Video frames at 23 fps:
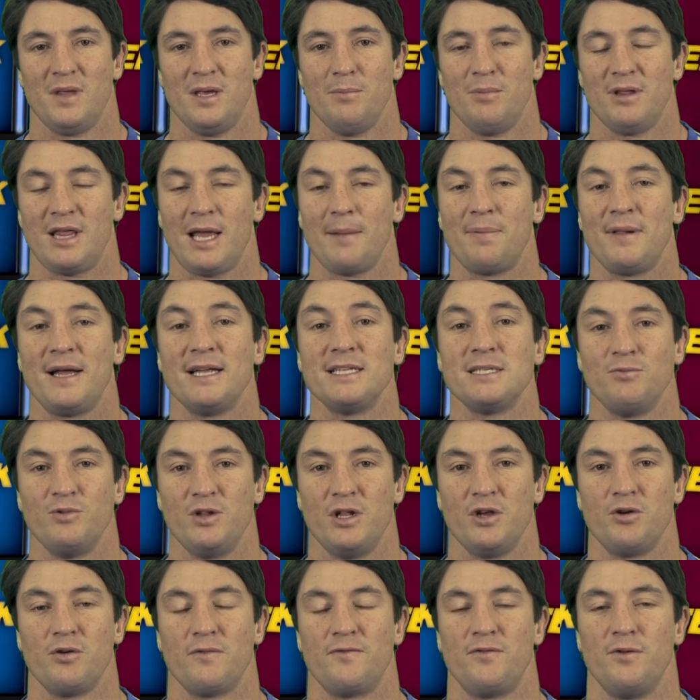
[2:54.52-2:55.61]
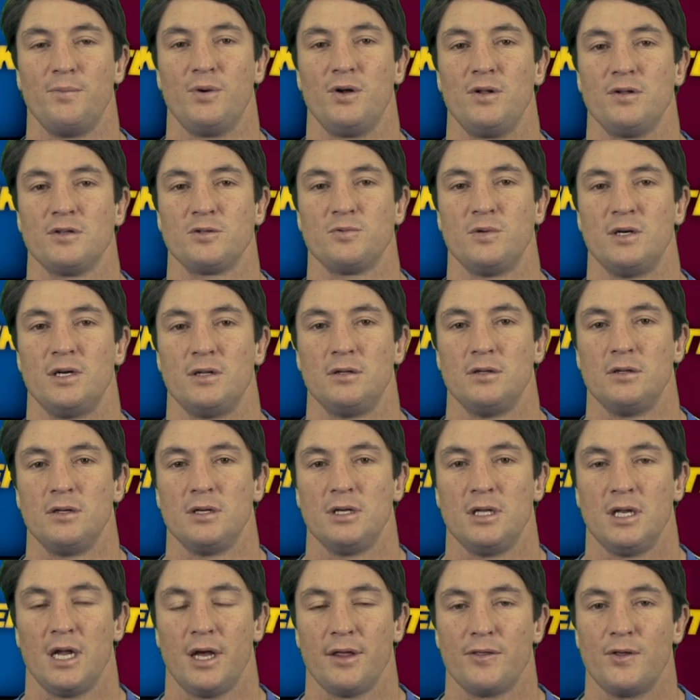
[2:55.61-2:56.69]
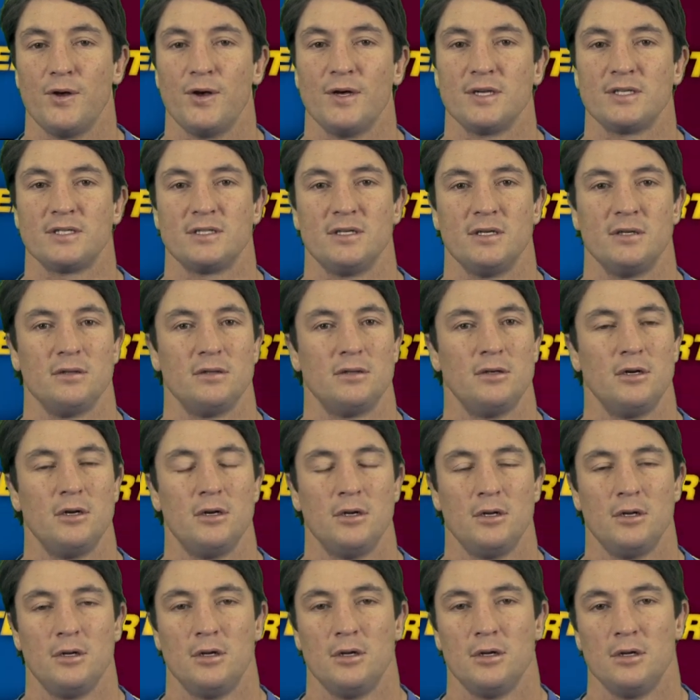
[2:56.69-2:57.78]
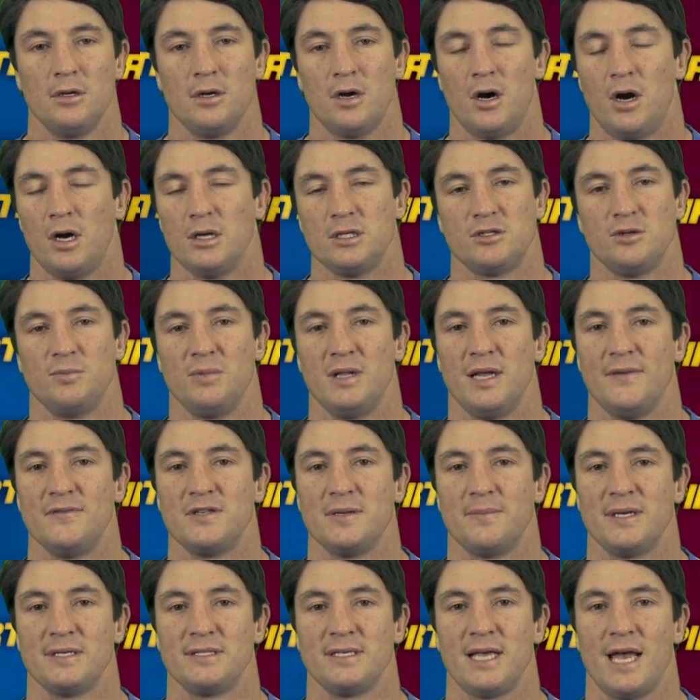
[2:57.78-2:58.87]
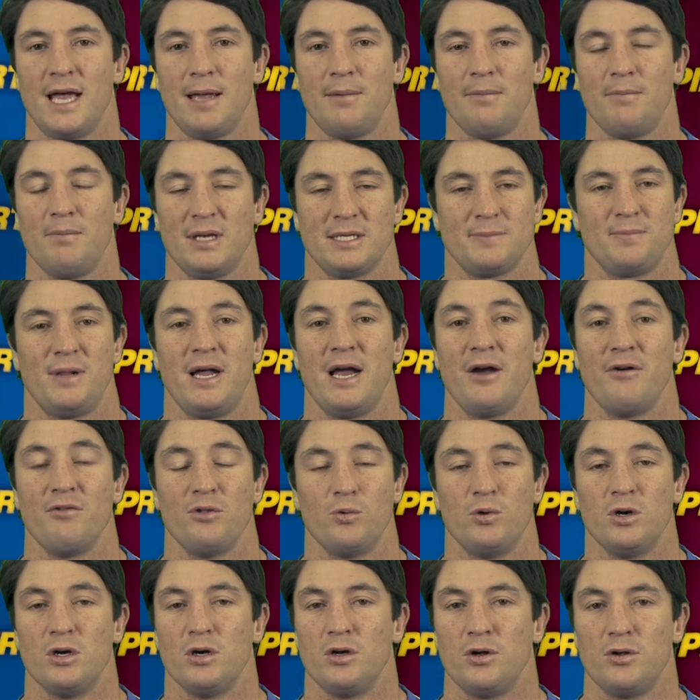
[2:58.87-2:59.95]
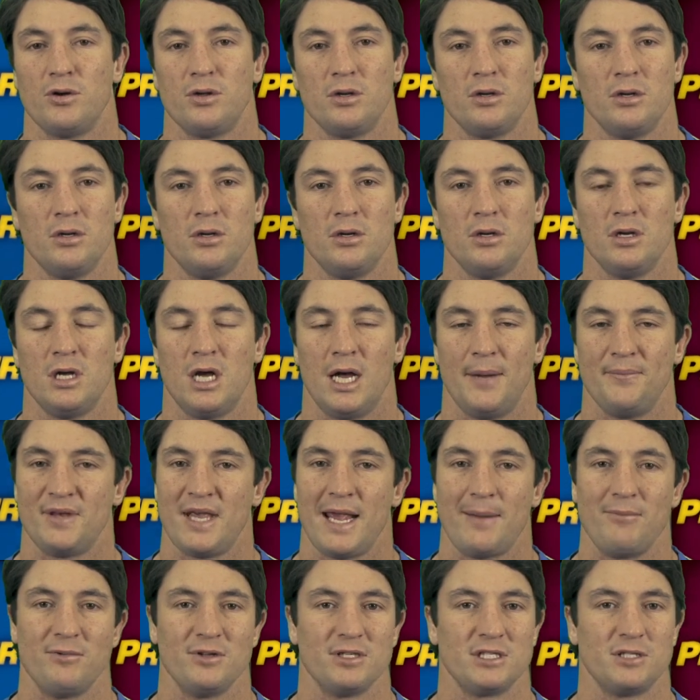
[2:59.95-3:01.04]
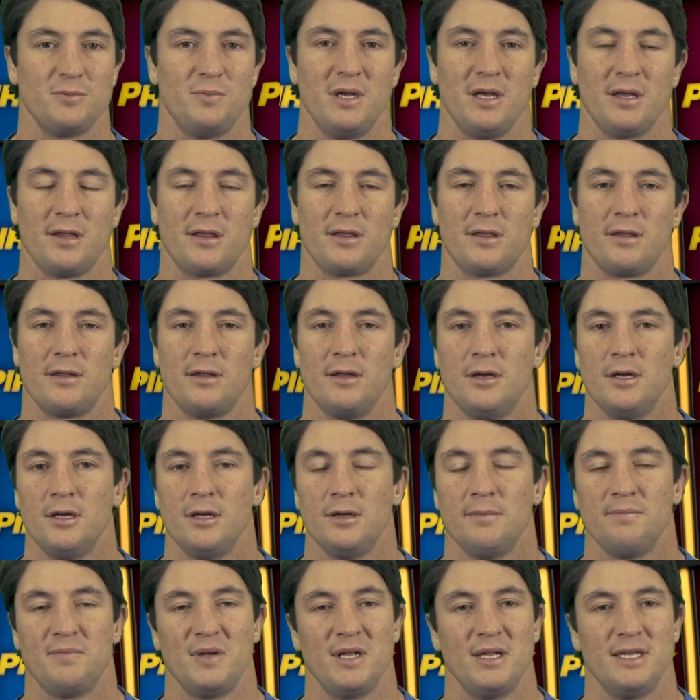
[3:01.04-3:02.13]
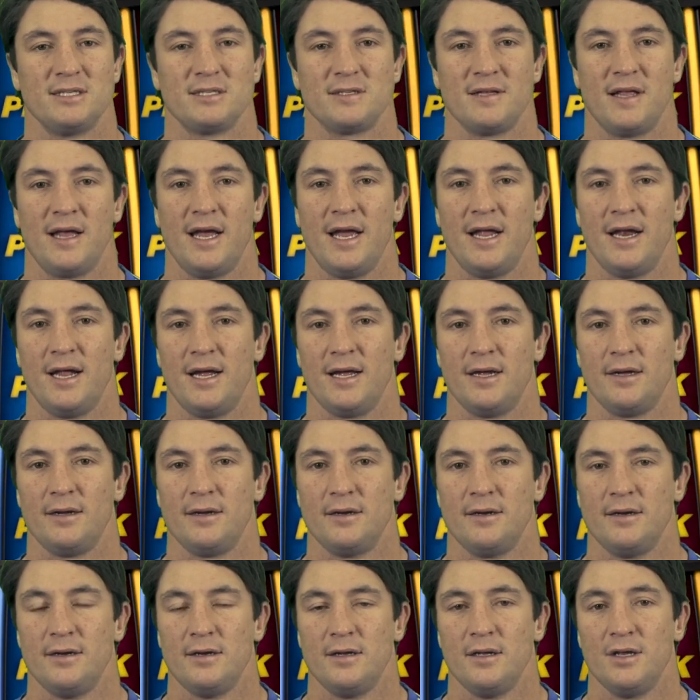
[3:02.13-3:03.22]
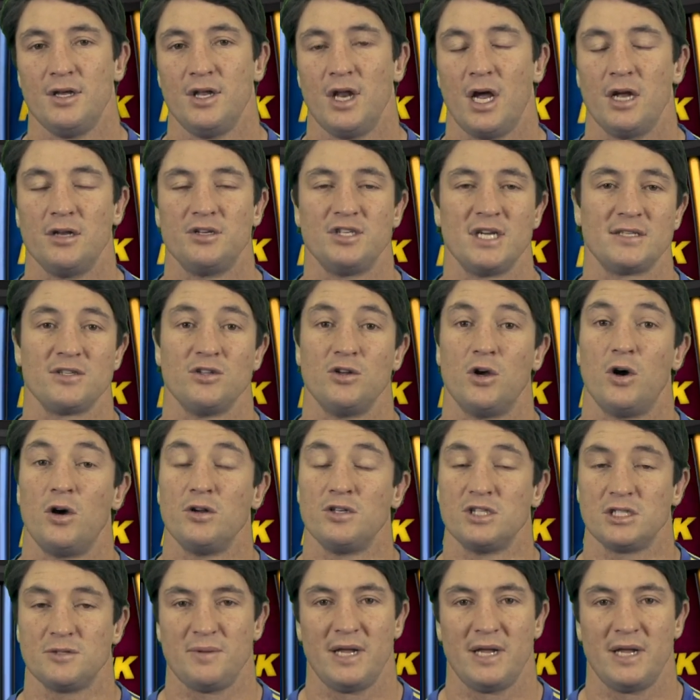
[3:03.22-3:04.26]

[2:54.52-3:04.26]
But they played some really good football as well. You know, Thurston, I still believe is the best player in the world. Cameron Smith, Billy Slater, you know, Justin Hodges